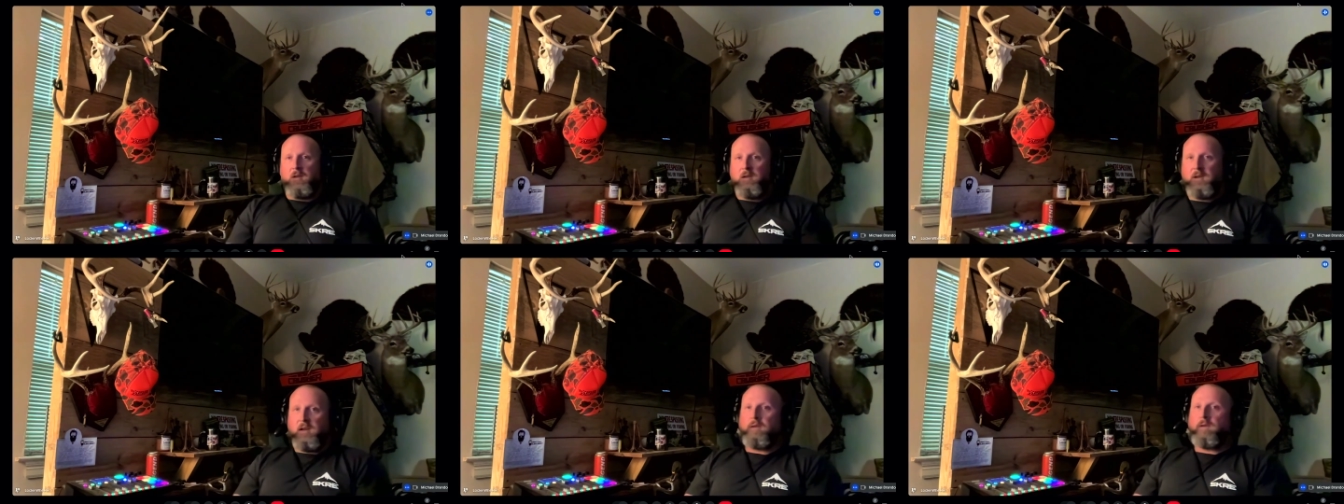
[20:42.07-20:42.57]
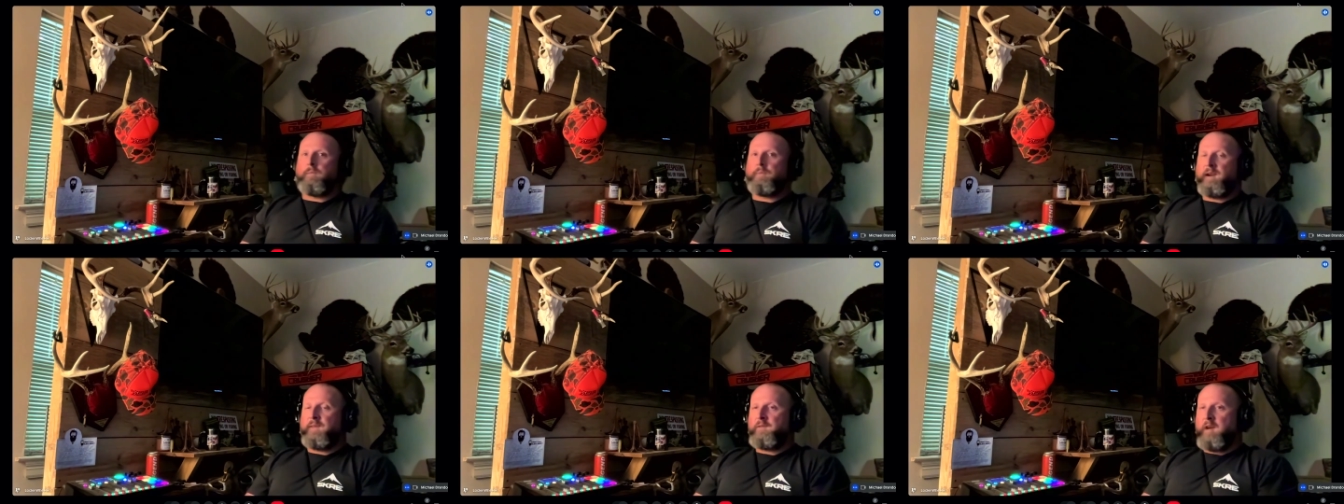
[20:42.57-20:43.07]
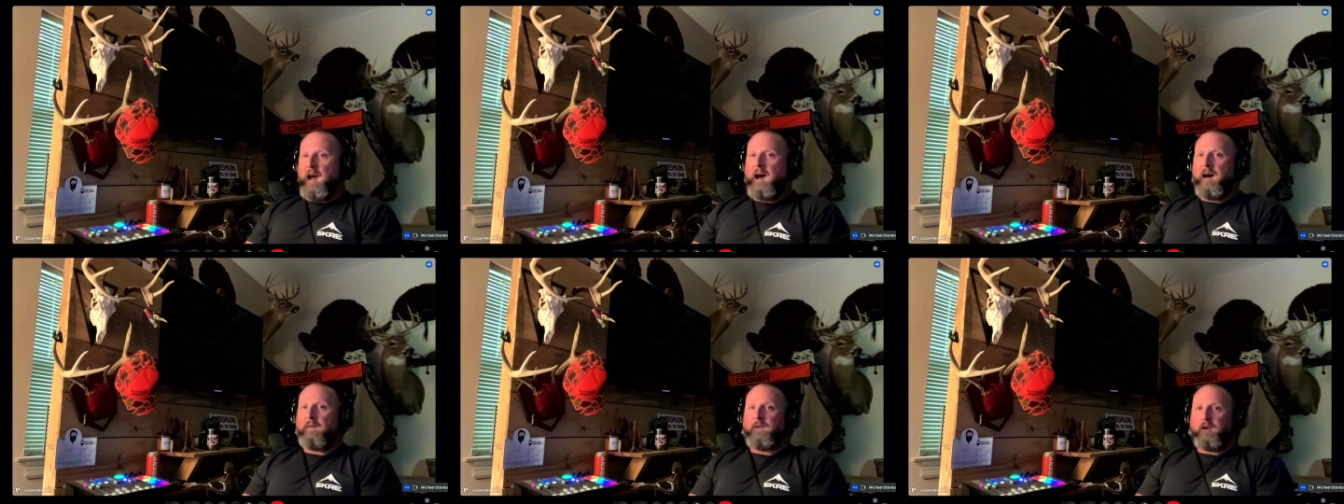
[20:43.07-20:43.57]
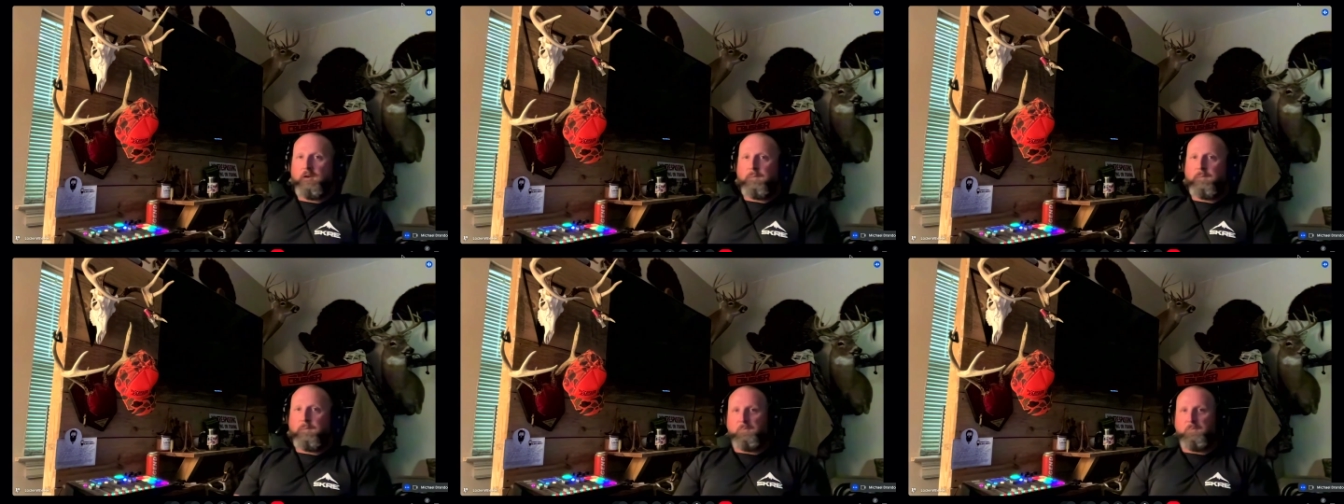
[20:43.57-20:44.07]
deal, but if you have a good
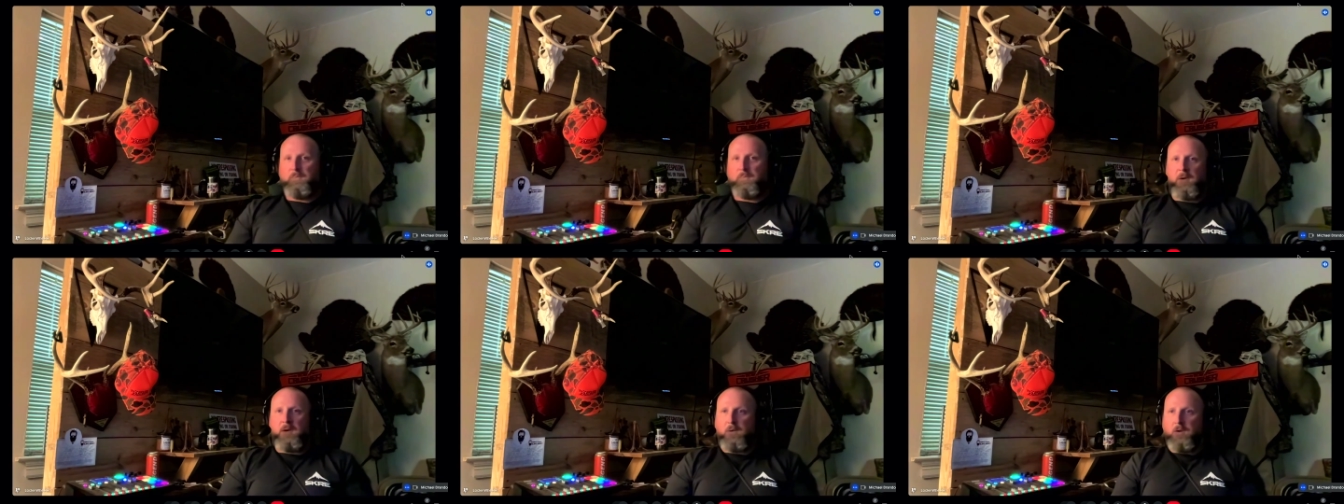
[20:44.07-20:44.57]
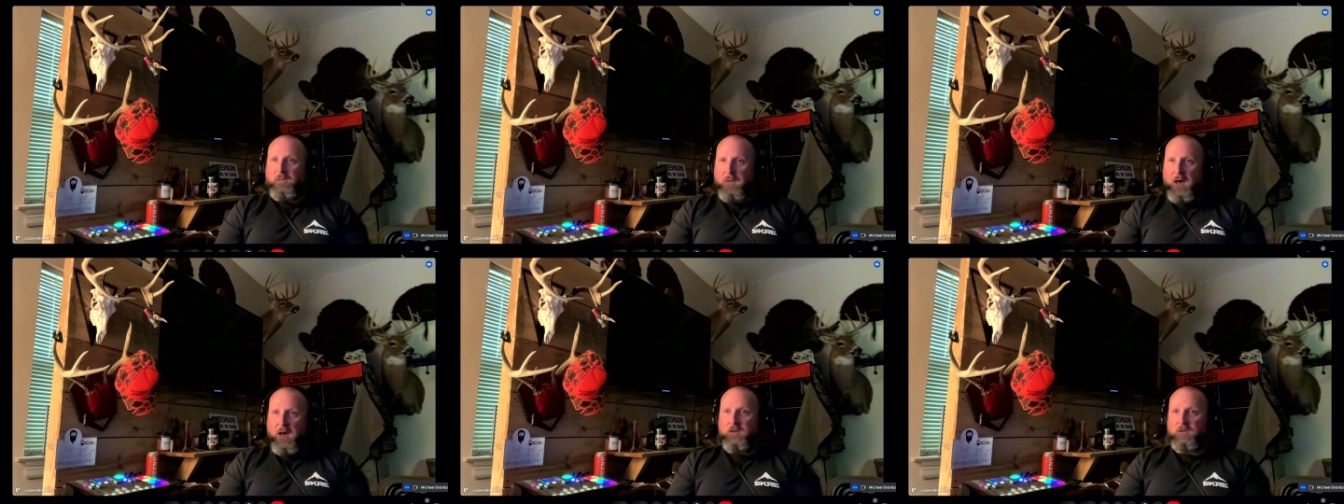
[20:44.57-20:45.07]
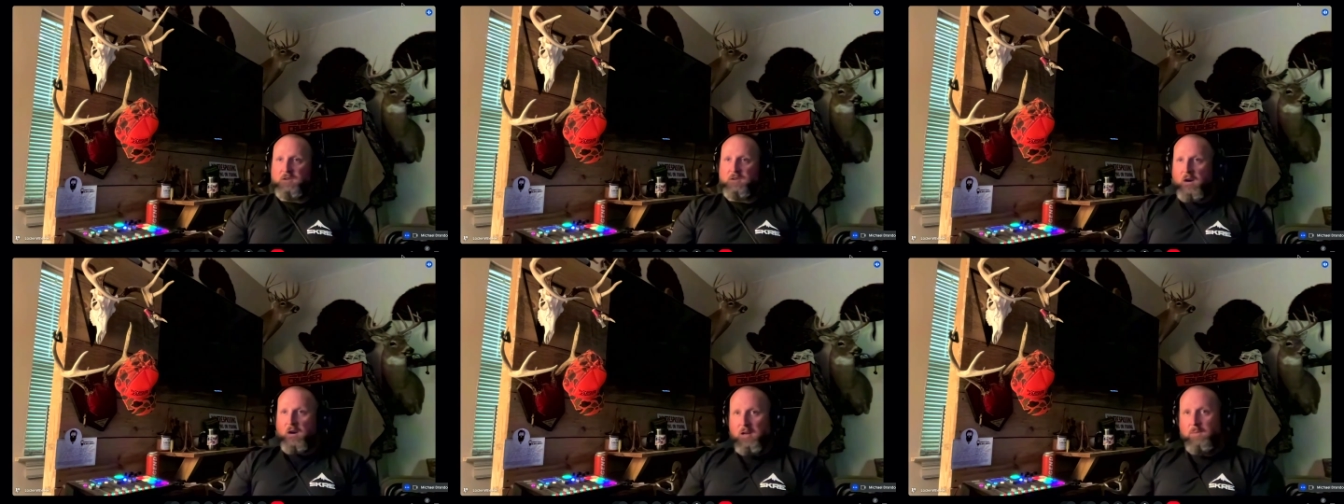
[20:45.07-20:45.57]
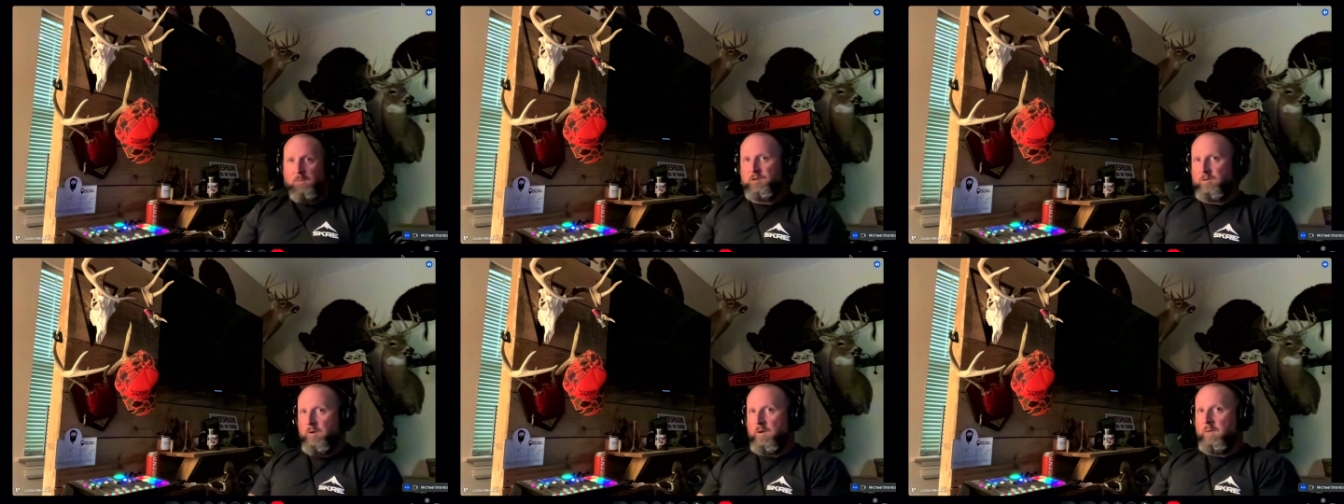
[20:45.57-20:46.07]
piece of property where you manage the hunting
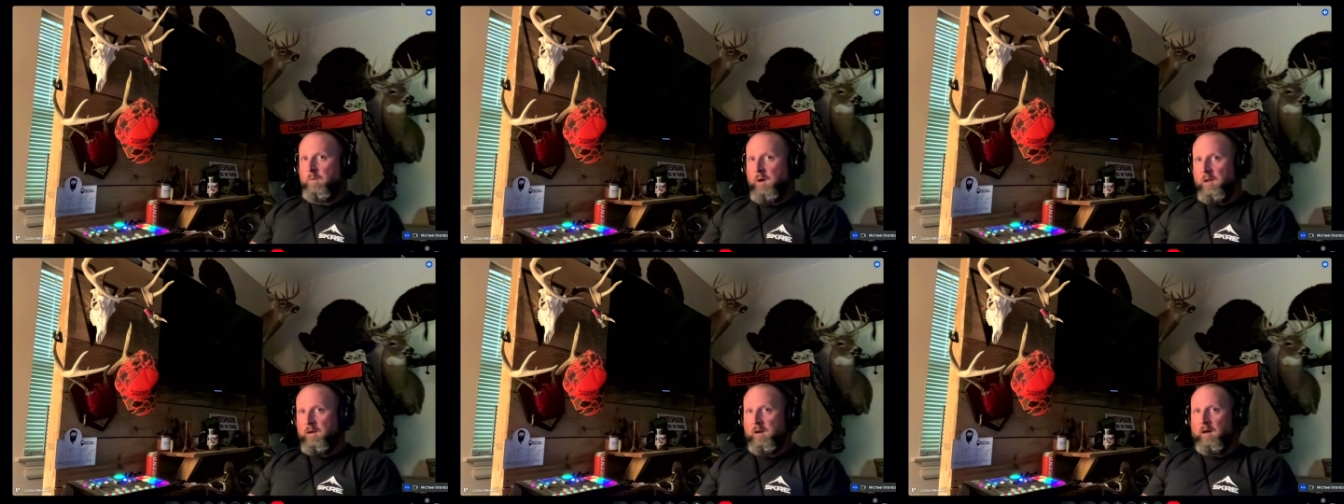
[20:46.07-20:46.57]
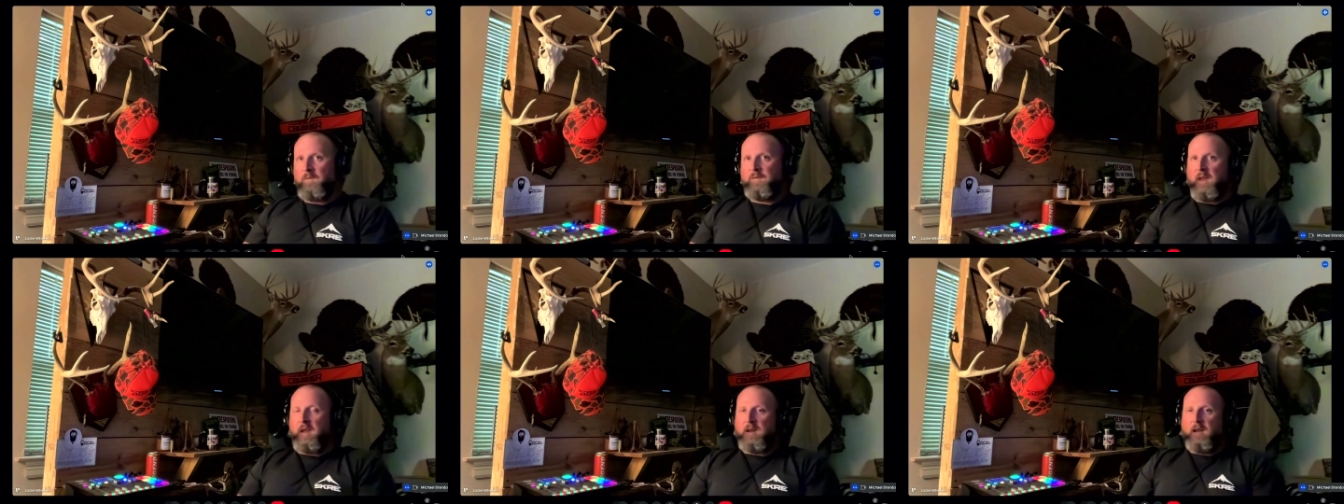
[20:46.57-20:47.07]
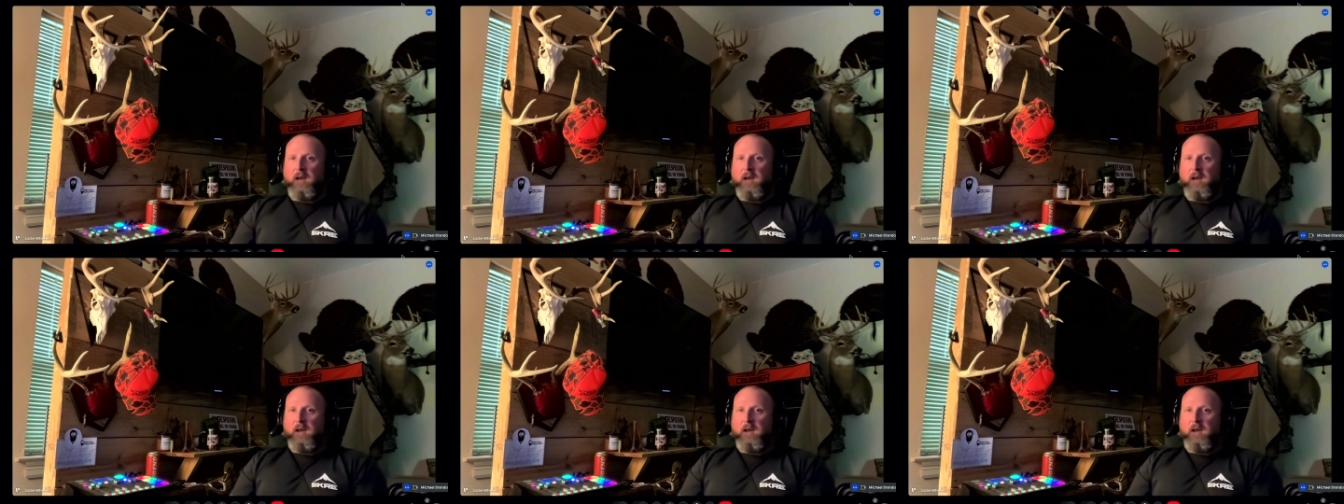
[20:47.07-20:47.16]
pressure on it well enough that